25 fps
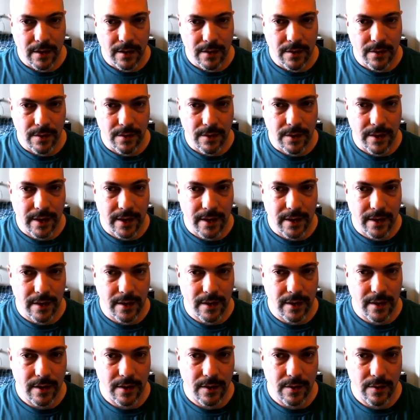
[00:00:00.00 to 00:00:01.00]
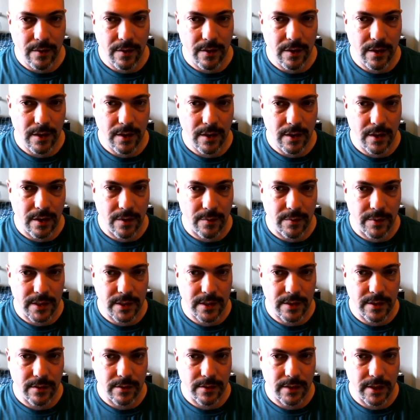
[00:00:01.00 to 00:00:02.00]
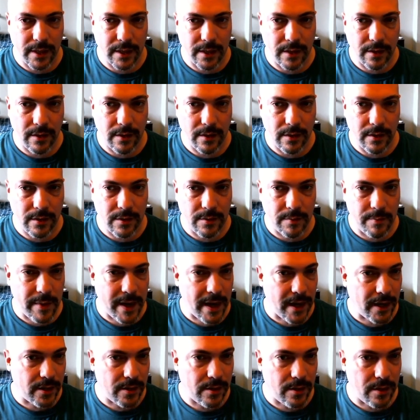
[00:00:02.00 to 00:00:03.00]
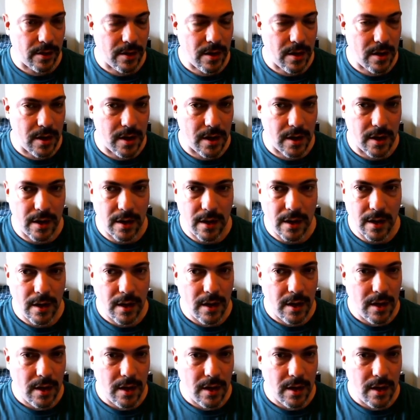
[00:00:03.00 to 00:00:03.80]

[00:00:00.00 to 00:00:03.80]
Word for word: then uh, we still need to match the conn.